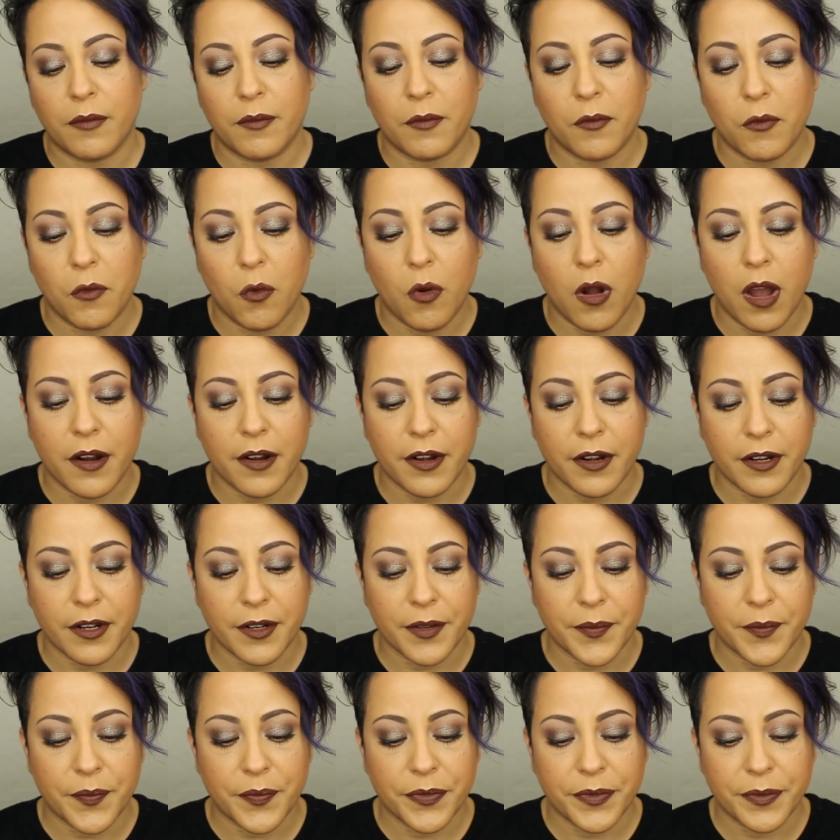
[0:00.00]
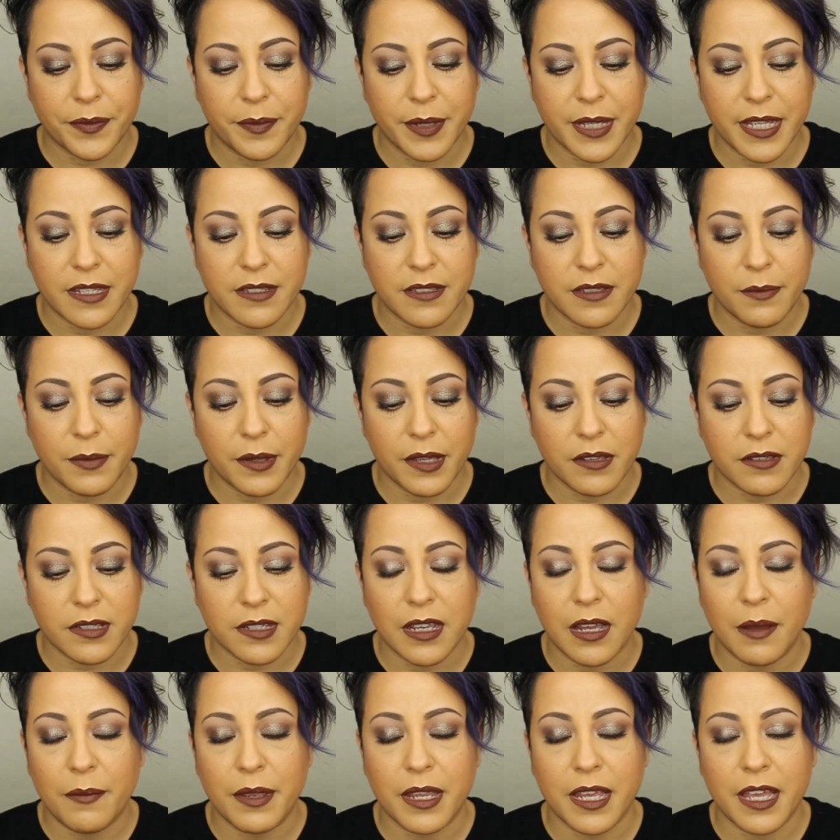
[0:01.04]
water because the bill's
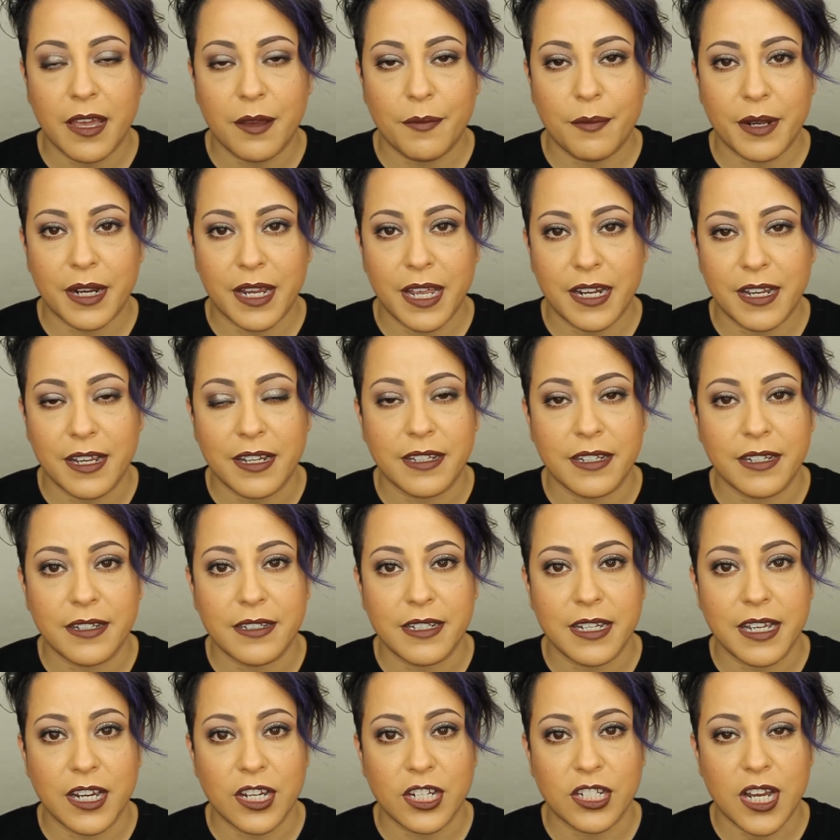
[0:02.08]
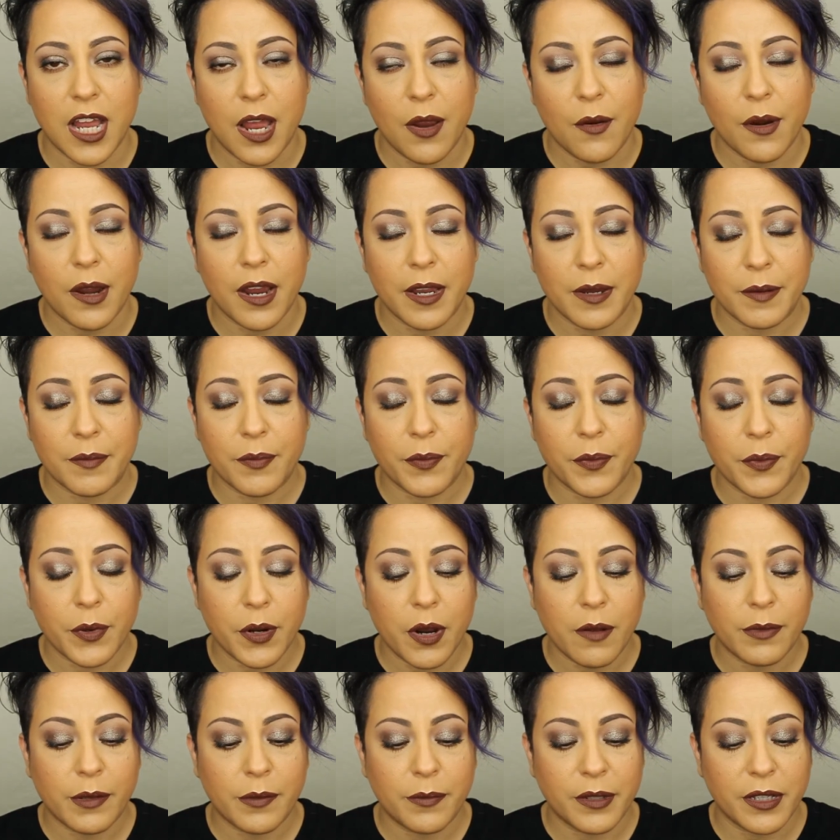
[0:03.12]
coming up and I didn't need to take a shower, I
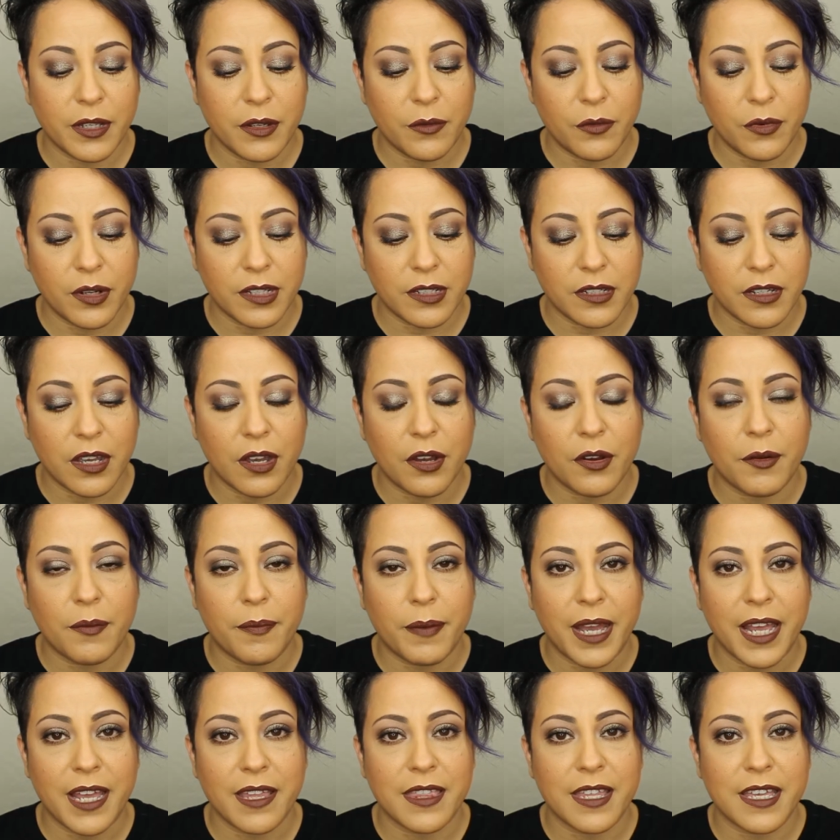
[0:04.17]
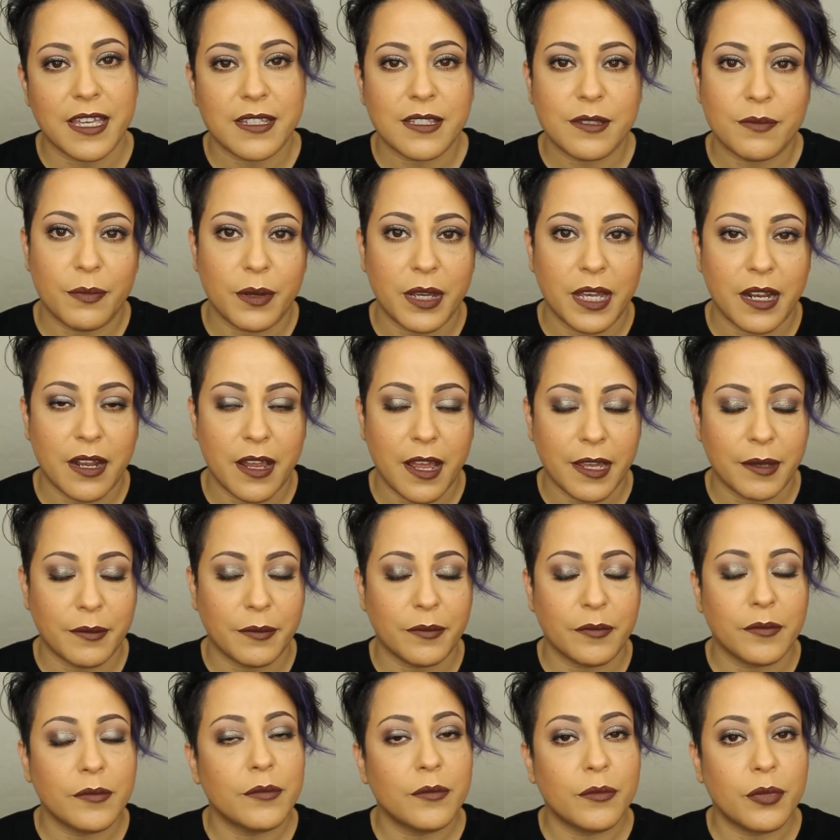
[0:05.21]
probably would go buy this, but
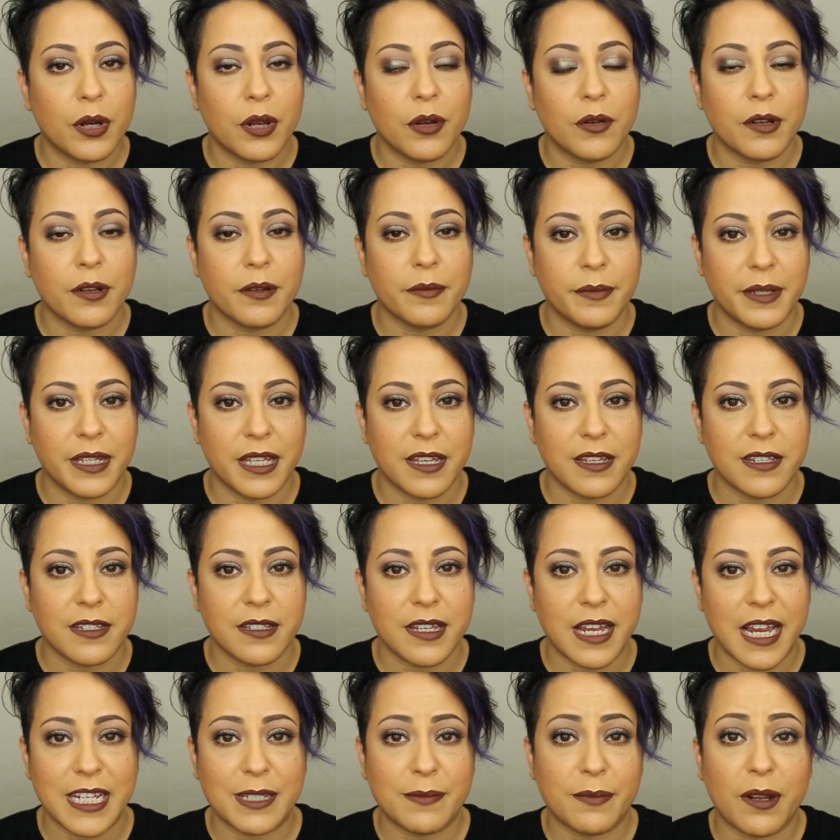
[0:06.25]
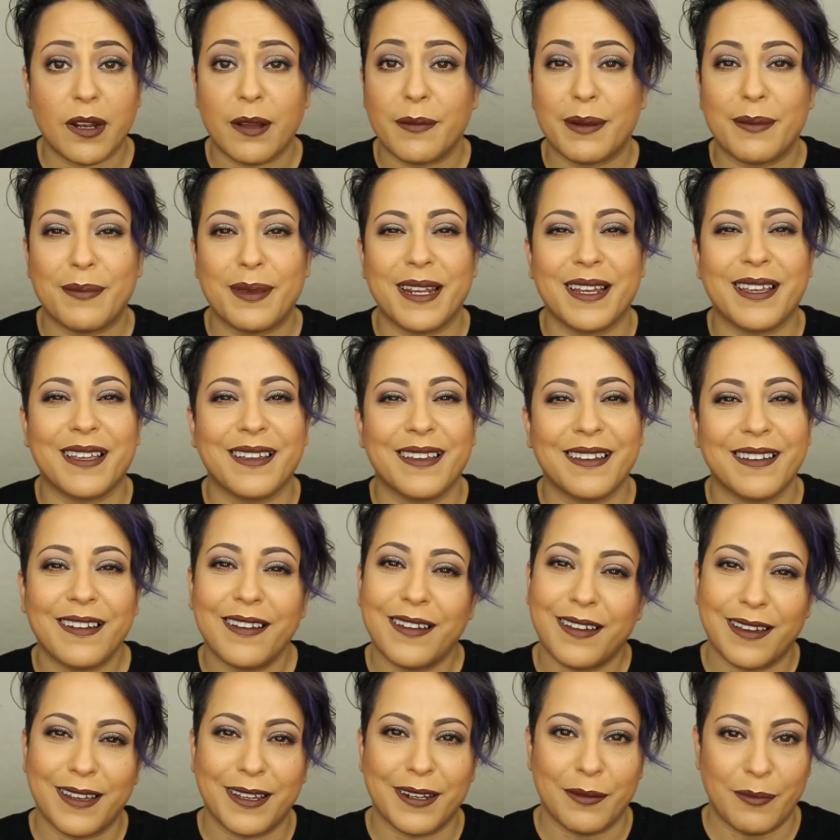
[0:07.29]
I'm broke because I spent all my money
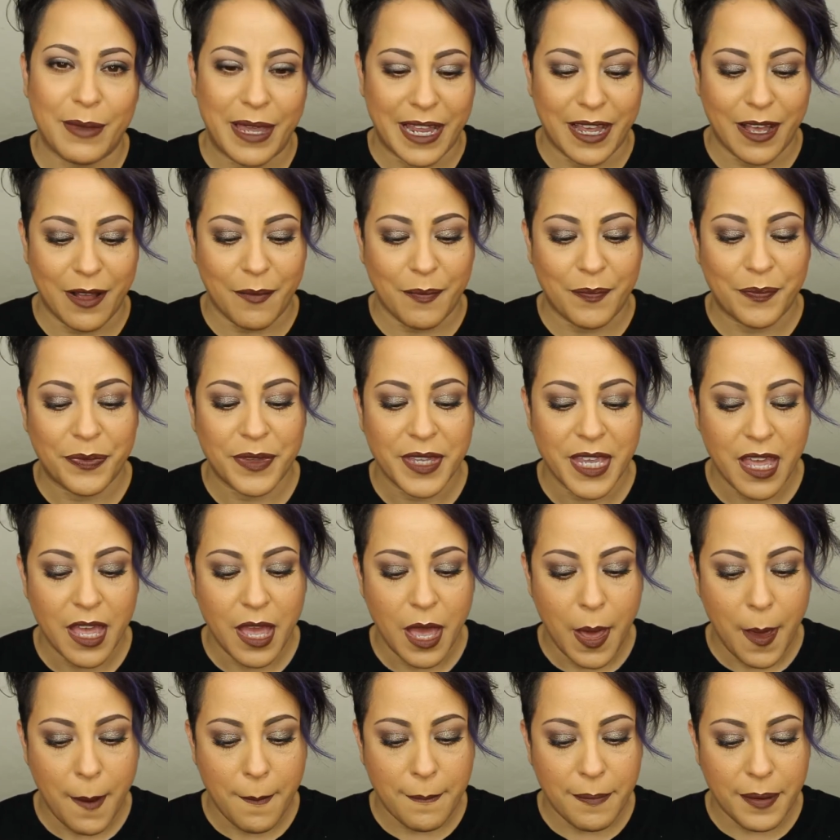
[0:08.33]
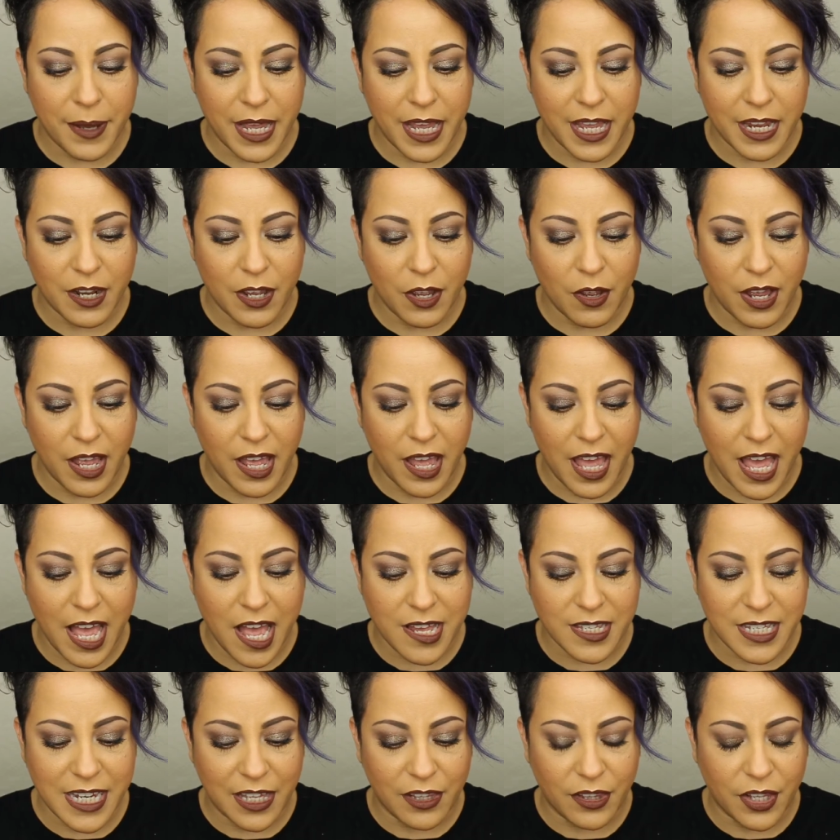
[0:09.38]
on makeup. But
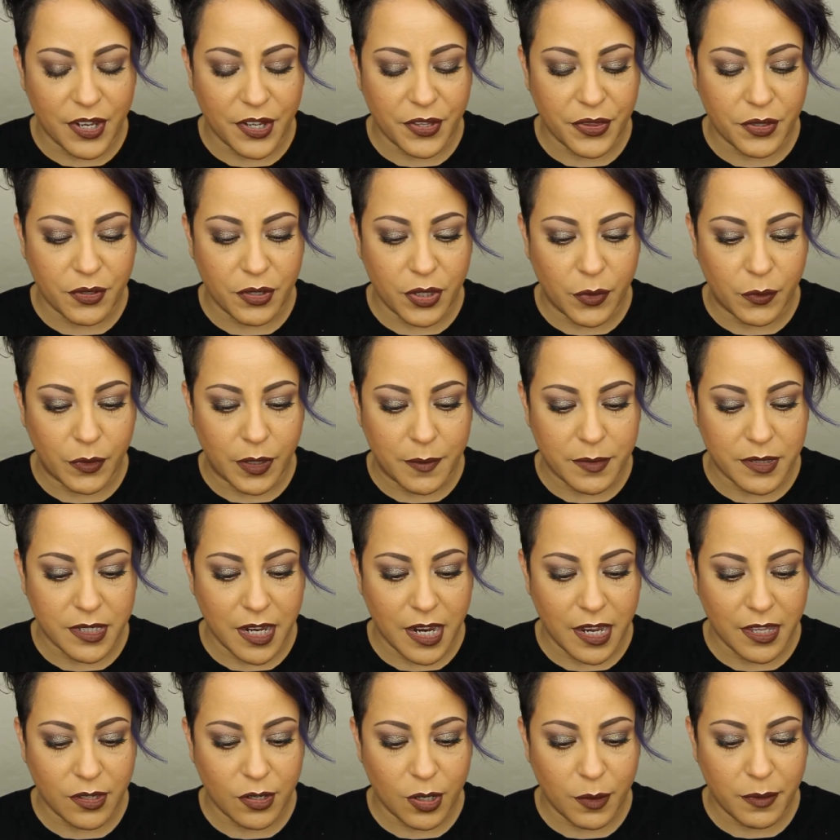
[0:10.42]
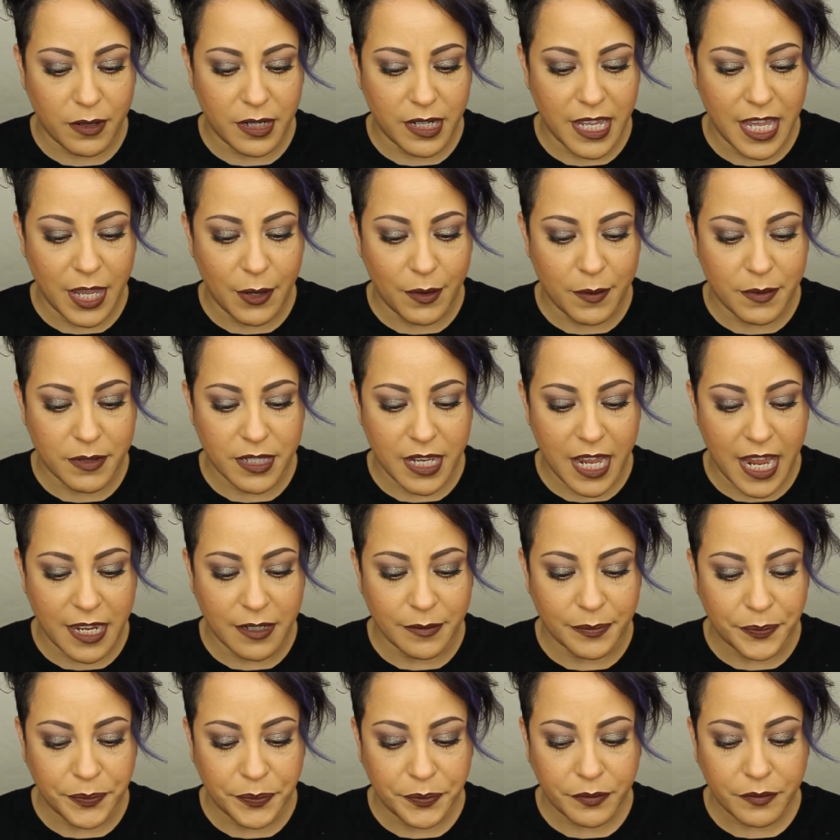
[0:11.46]
as I look through the website, the Urban Decay website,